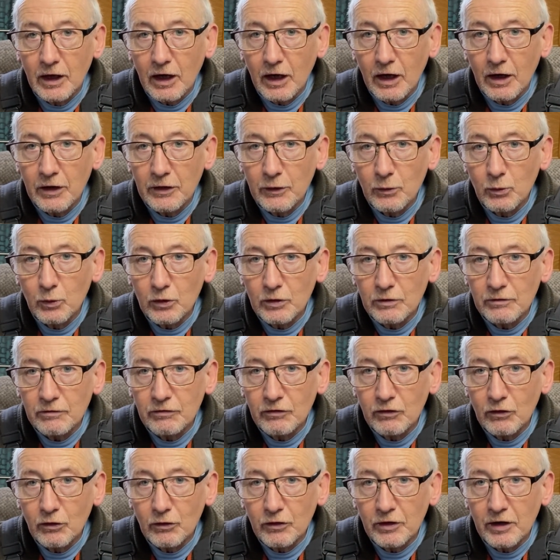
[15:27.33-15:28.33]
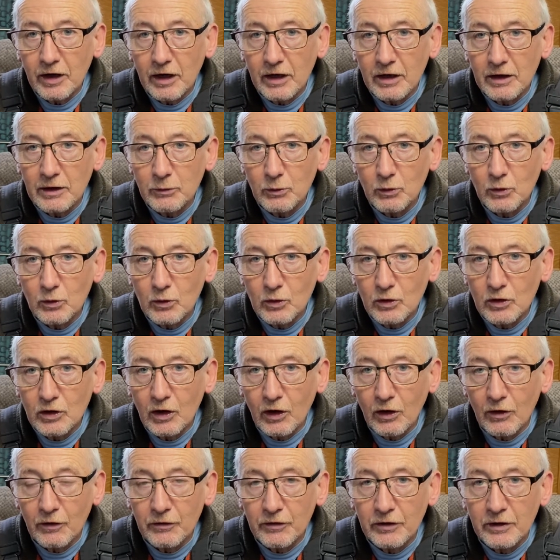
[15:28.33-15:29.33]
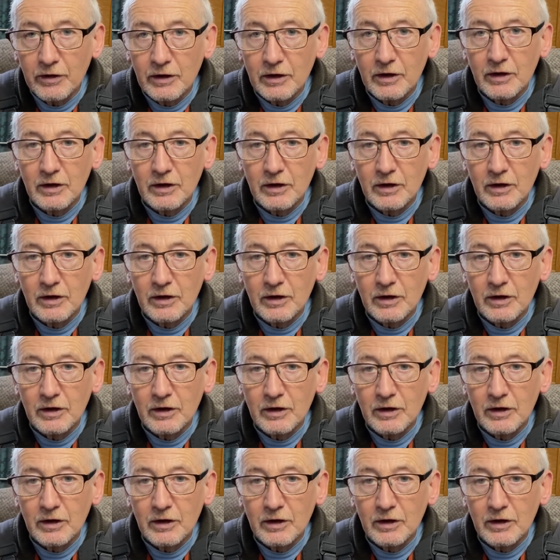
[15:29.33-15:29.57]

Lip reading: and the wooden floor that I walk on,